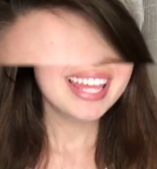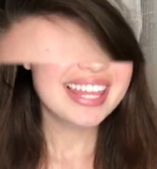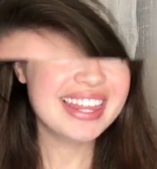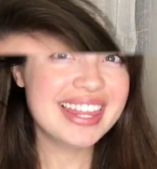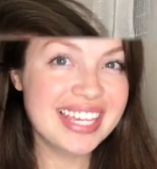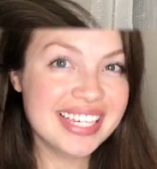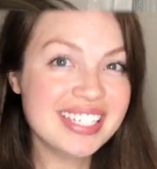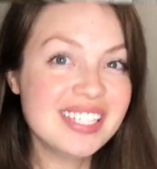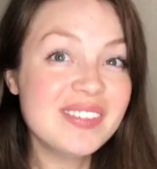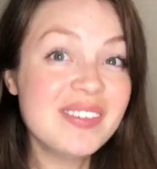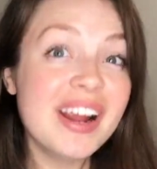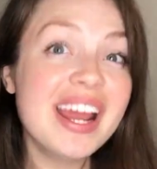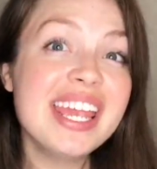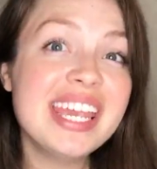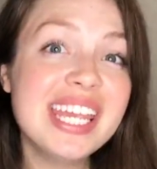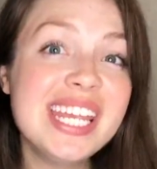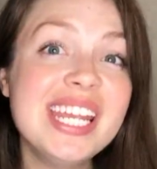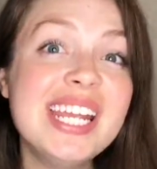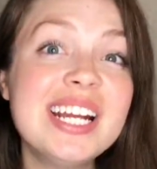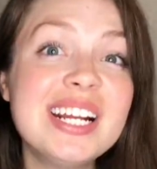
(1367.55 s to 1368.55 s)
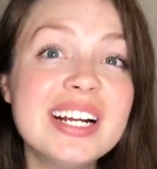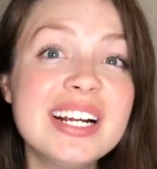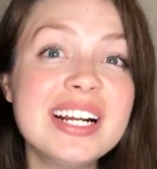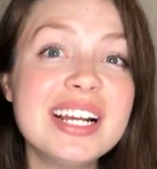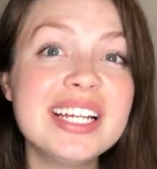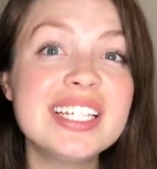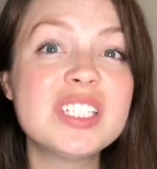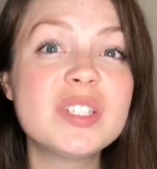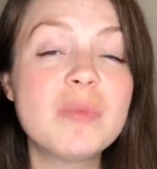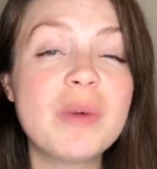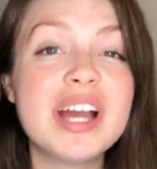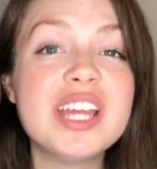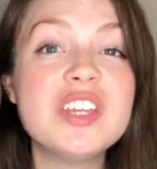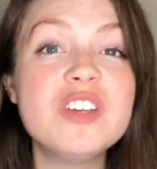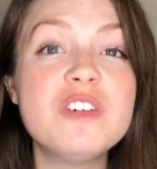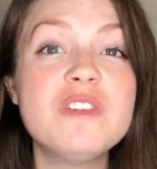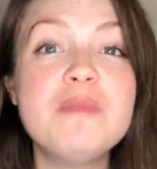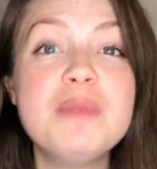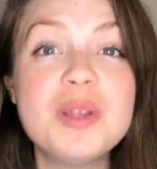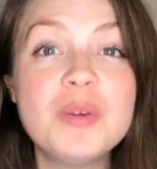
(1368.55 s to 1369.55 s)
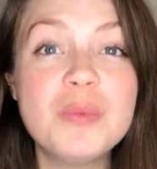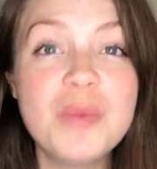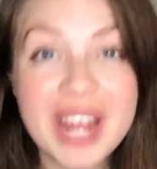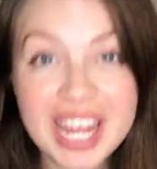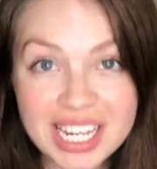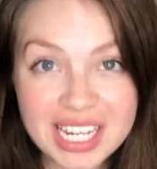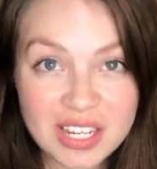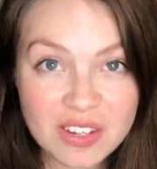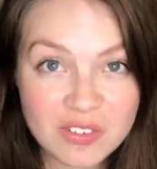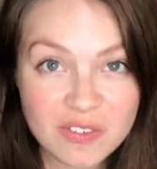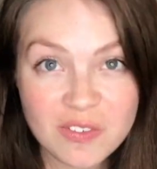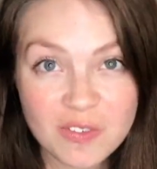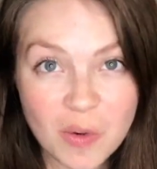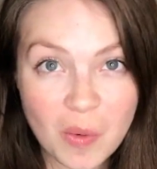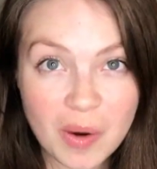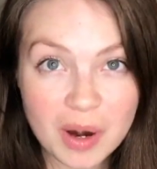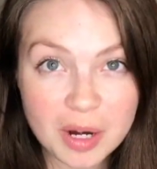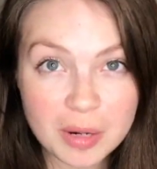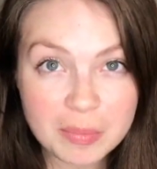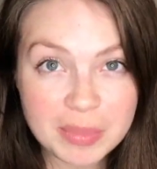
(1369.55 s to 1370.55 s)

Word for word: This right here is what you've been waiting for,